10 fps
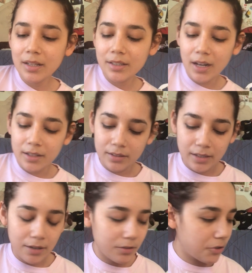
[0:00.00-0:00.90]
Yeah,
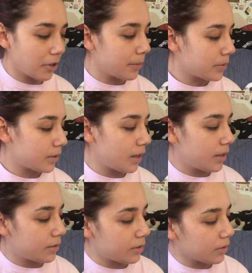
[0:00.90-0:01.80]
down strums.
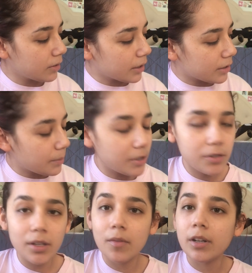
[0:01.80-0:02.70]
So like D major
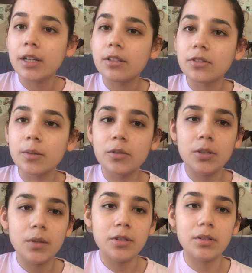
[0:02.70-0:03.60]
7, 8 strums,
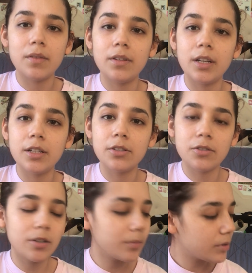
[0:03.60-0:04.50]
G major 7, 8
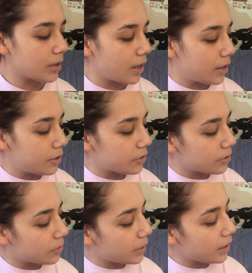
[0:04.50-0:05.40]
strums. So
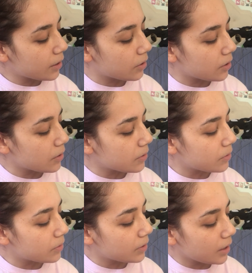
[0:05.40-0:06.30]
the way that
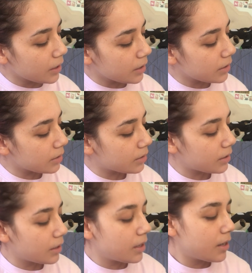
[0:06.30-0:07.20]
goes is
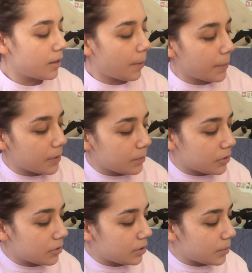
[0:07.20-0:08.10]
I'm going to
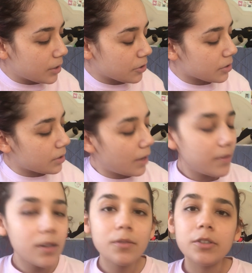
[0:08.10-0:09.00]
do D major
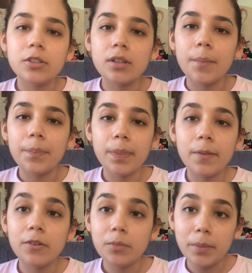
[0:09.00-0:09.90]
7, which
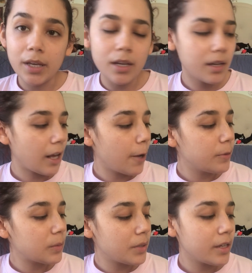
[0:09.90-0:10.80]
for me, it
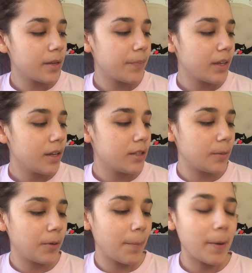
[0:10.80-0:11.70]
helps me to
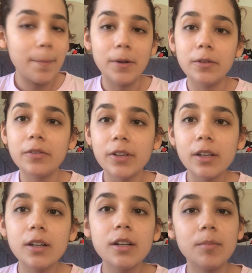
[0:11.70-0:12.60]
put my middle
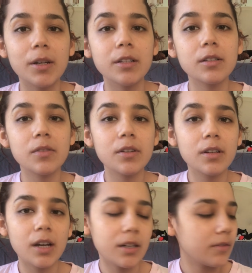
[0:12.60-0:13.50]
finger. My index finger
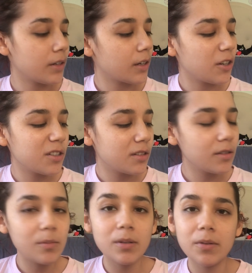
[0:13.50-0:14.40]
kind of like hurts a
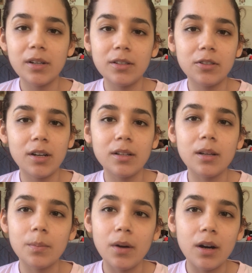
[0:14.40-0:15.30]
little bit when I try to
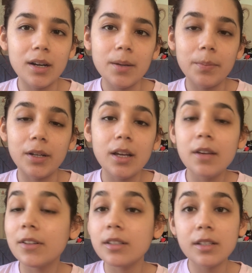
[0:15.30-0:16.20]
like bar it, but
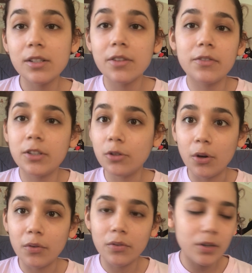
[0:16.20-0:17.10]
if it's easier for you,
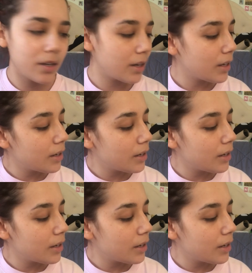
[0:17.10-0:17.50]
go for it.